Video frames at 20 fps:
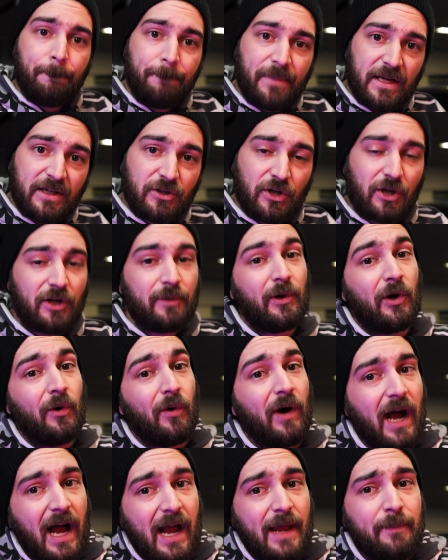Big
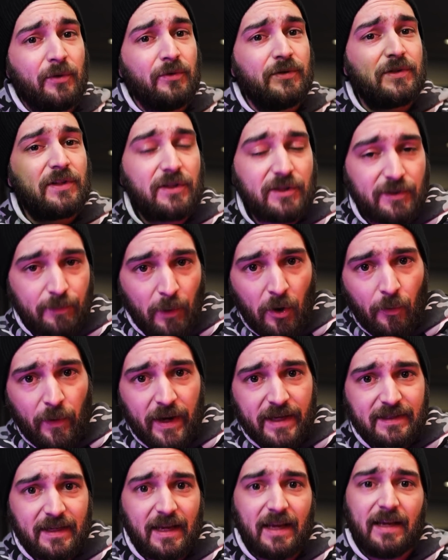turbo, high boost, small
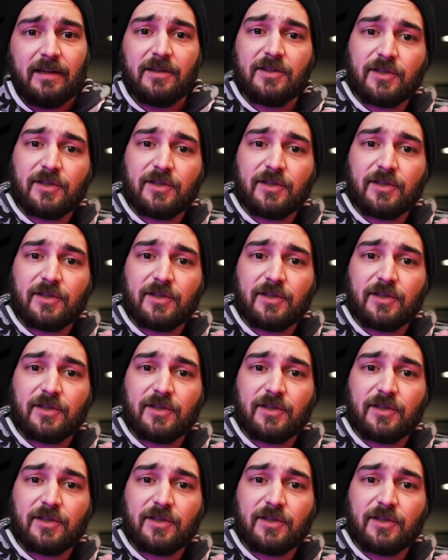wastegate.